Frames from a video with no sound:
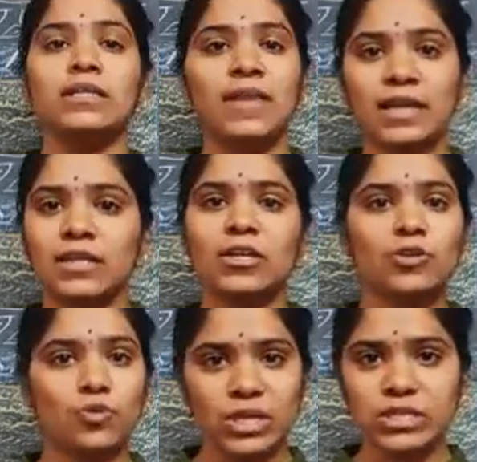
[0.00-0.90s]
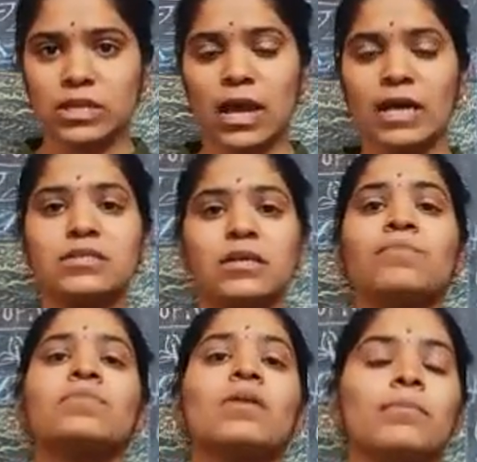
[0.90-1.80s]
that in the today's class,
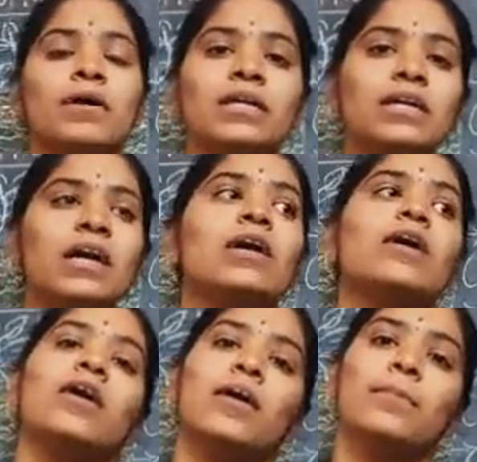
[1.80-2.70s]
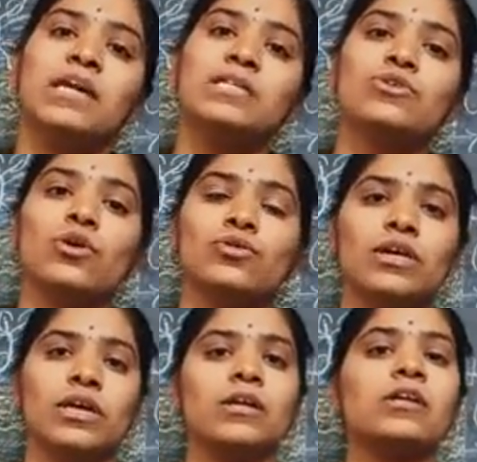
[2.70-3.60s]
but based on
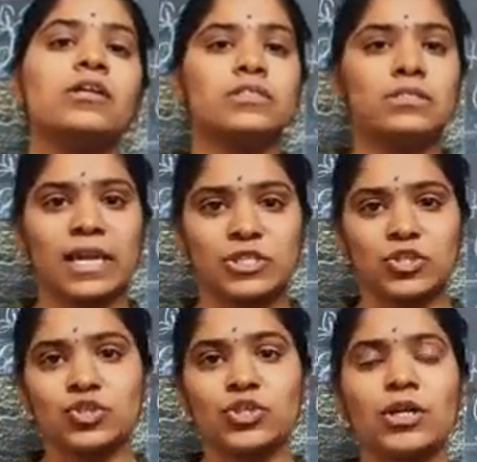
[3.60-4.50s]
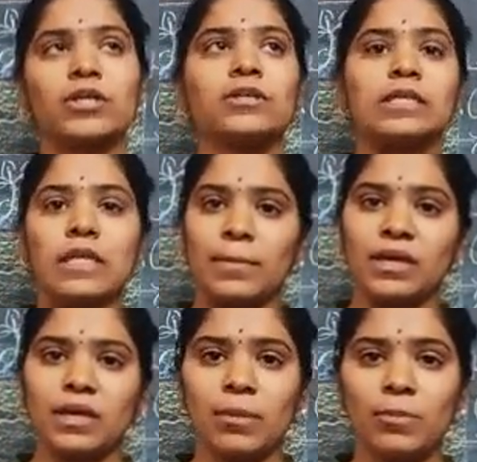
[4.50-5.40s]
their texture,
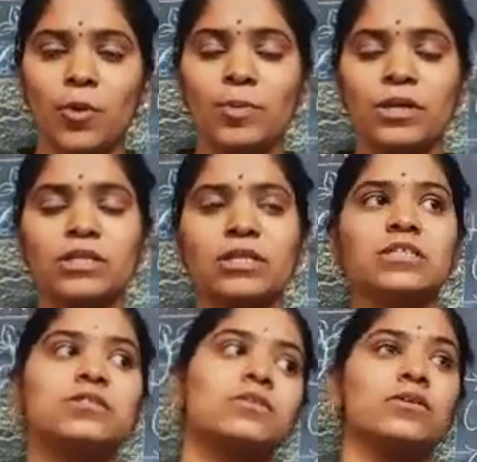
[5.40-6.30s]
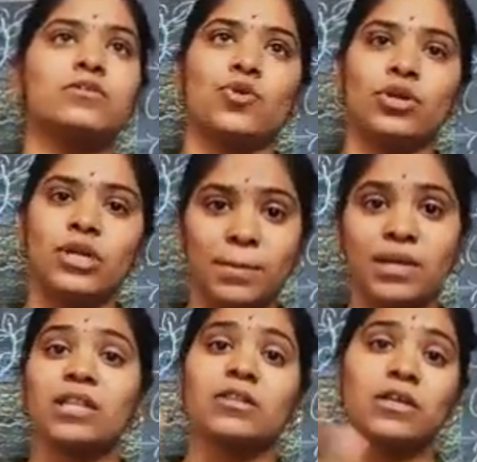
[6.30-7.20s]
chemical properties,
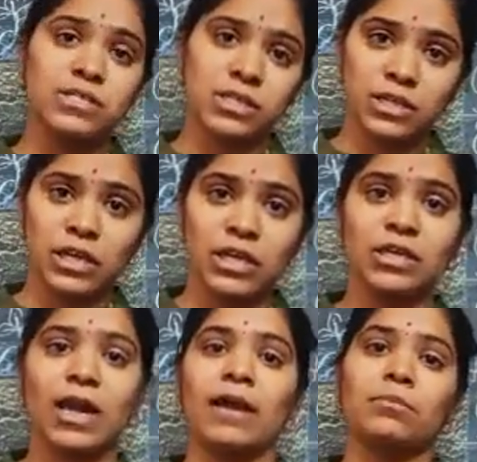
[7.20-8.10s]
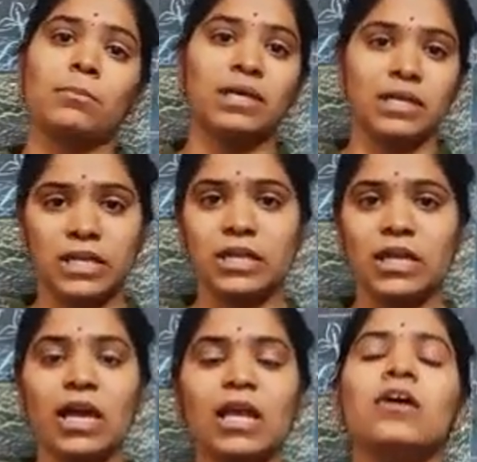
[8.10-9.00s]
chemical things in it and
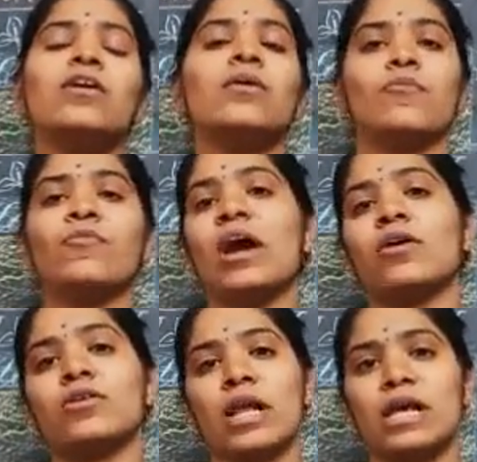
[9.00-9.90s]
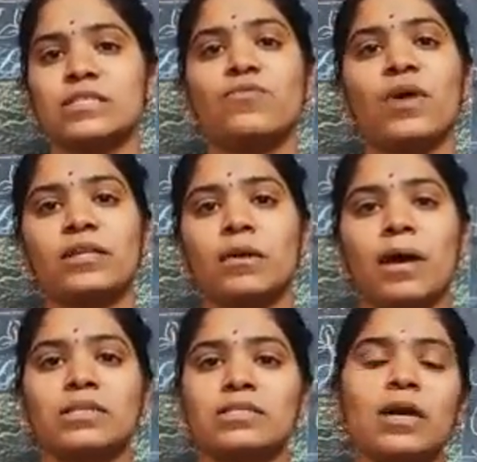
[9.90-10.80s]
material, we have classified them
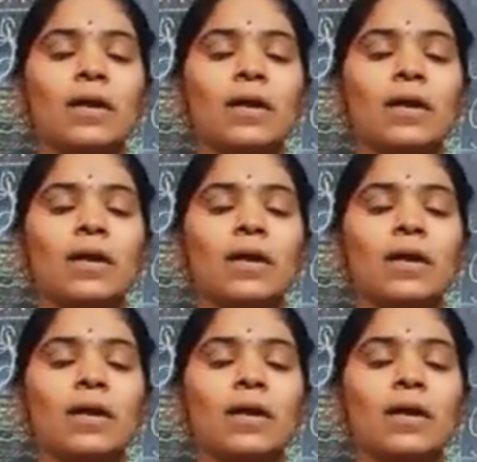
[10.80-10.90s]
as